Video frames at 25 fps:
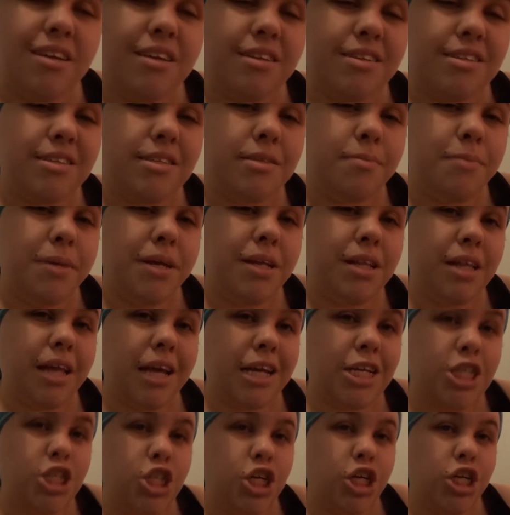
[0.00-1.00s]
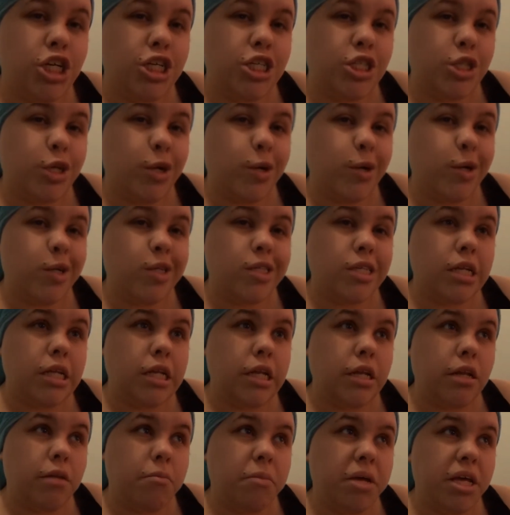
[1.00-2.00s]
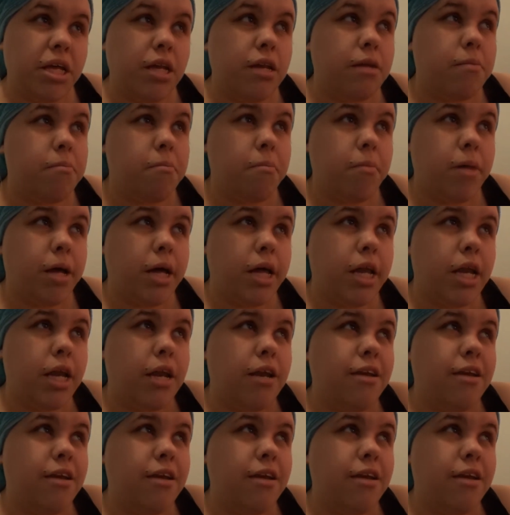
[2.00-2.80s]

smelled like dirty socks a little bit, but